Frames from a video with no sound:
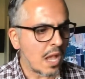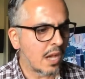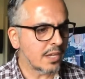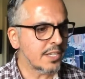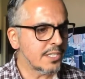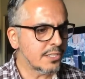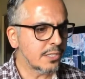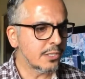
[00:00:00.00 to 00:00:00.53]

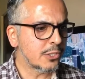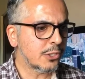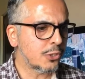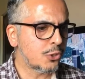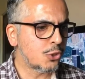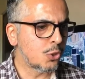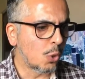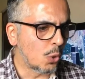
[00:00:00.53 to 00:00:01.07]
Our research
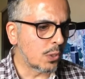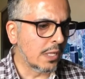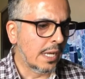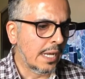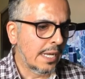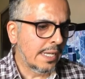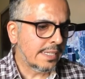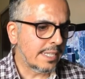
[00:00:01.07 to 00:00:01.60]
has
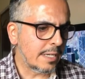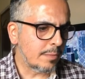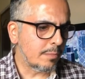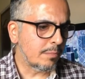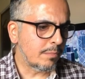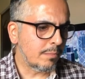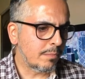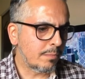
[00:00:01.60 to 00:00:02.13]
shown
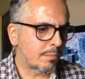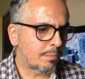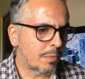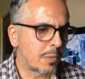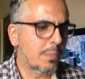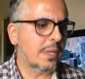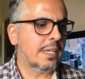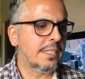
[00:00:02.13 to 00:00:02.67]
that
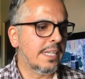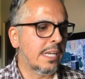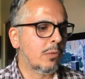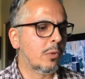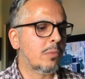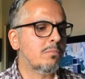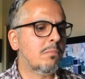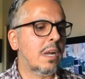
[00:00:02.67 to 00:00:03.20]
people are
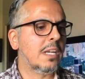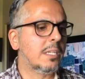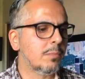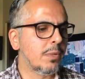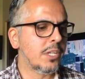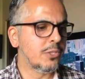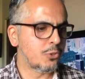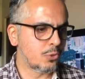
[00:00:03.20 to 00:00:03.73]
dealing with
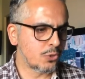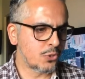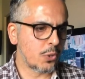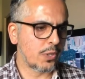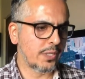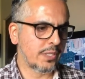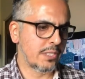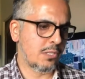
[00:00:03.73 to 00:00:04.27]
multiple issues
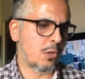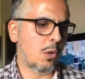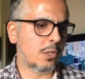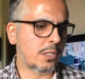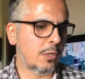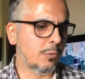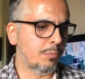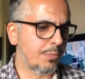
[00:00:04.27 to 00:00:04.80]
during this
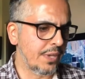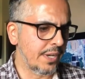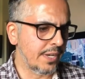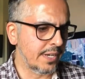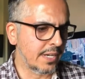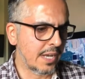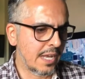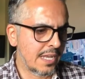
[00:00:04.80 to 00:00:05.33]
lockdown
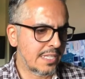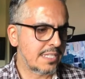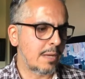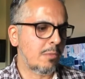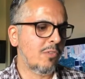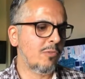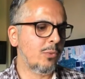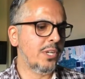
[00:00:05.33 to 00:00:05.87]
period,
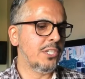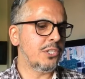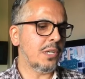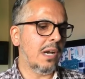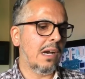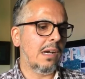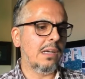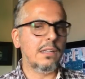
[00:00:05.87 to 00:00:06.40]
some of which
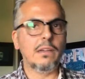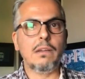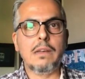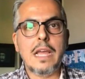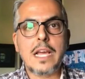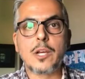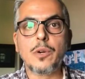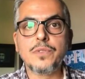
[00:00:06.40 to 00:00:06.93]
are
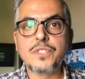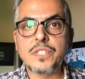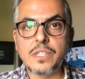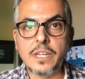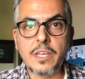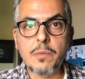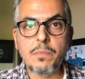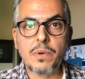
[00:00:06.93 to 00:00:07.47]
lack of
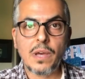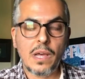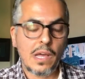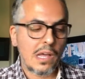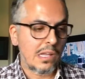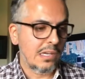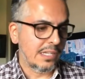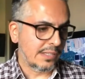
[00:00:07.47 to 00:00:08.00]
sleep,
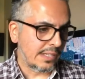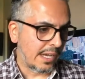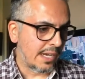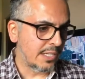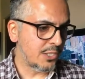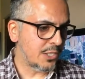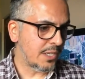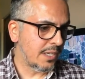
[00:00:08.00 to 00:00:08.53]

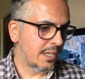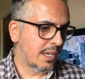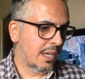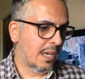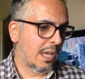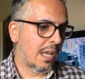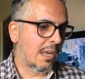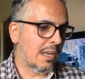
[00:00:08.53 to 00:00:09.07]
lethargy,
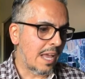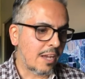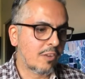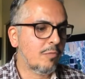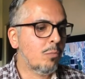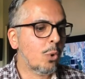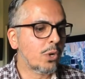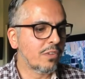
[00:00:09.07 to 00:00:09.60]
lack
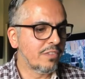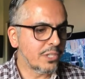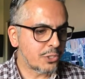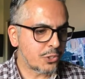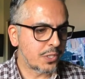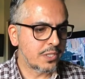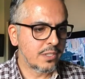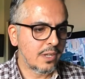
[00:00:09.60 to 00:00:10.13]
of
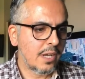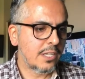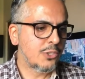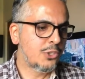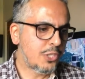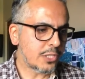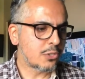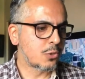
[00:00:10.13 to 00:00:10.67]
motivation,
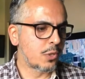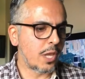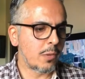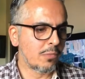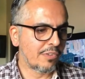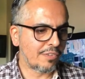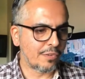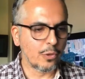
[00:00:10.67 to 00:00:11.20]
just to
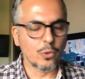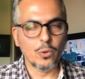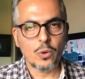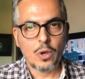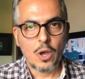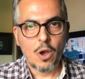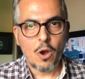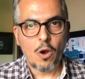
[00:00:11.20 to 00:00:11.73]
name a
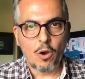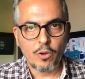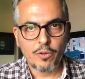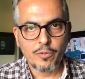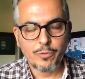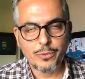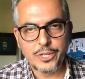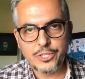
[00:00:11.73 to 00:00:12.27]
few.
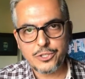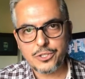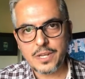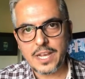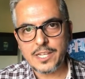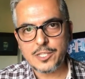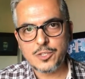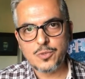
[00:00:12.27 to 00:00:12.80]
All of which,
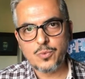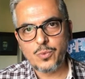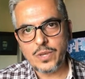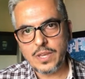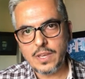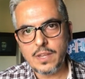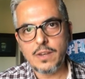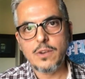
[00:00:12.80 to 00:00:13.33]
as
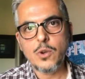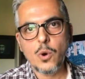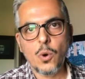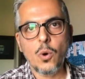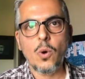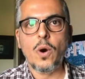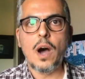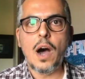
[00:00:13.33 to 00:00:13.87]
we
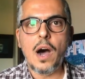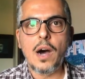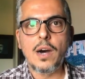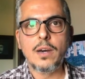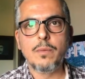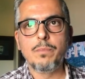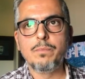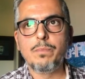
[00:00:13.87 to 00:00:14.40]
know,
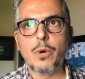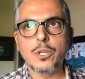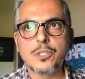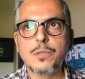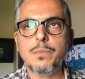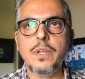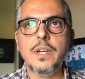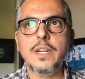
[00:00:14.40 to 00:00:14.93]
are
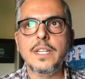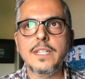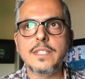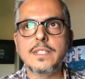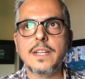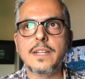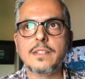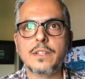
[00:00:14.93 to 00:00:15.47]

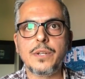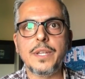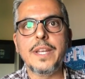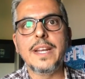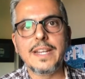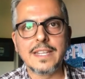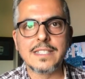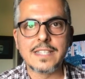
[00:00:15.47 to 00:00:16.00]
possibilities that
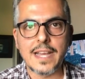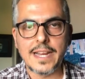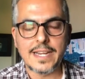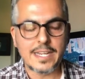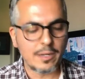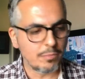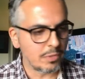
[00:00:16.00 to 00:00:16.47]
create anxiety